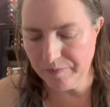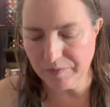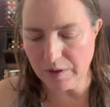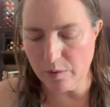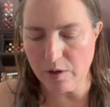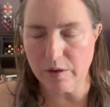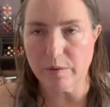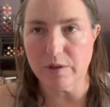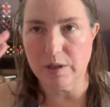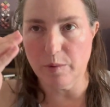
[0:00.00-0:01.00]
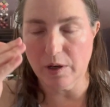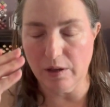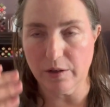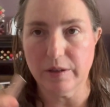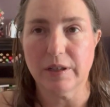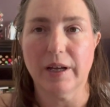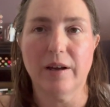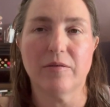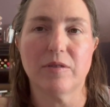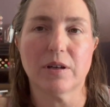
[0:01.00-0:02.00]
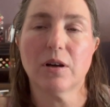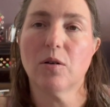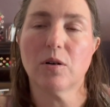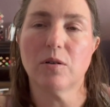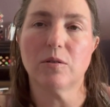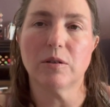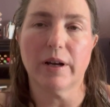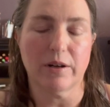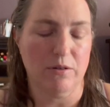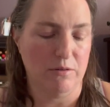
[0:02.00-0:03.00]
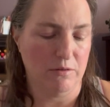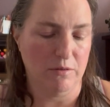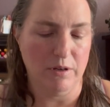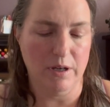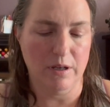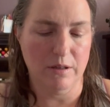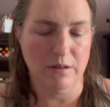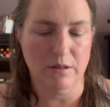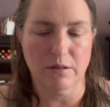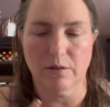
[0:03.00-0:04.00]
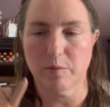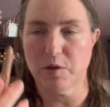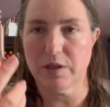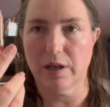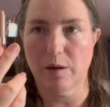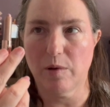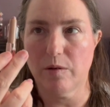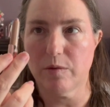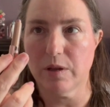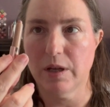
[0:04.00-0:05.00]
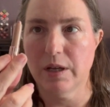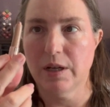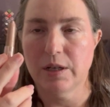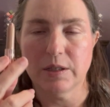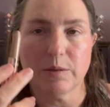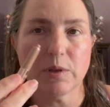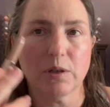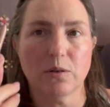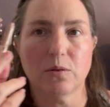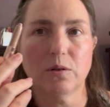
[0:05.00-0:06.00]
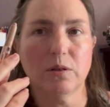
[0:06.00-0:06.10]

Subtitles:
We're going in with a deeper color, and then I have the Cocoa liner that Laura Mercier came out with. So I'm gonna go